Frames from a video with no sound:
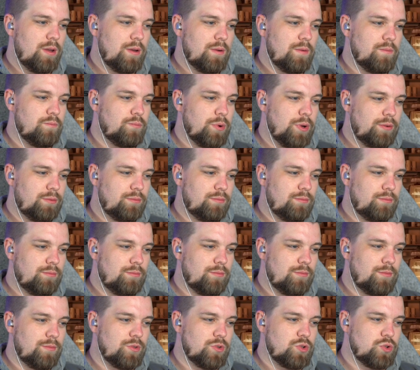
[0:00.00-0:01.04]
But
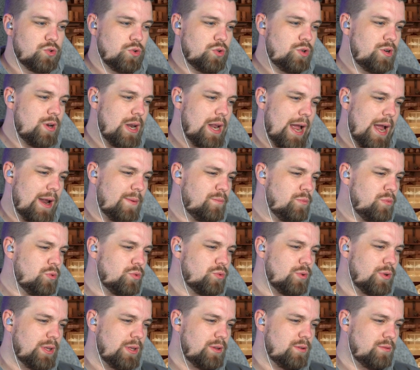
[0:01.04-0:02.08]
shouldn't
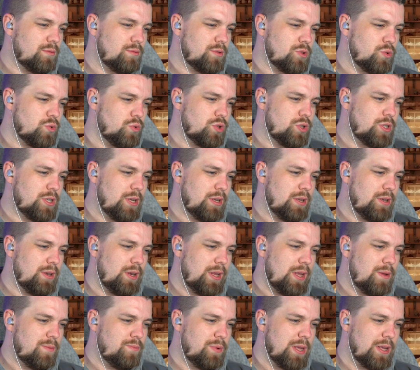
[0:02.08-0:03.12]
Admiral
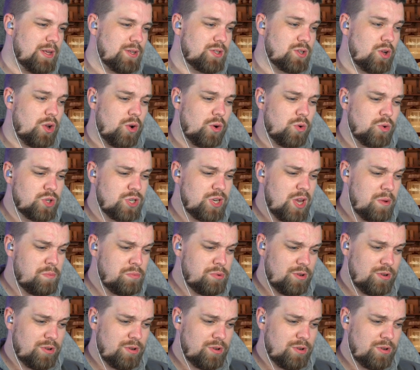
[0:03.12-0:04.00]
Sun-shin be a turtle ship?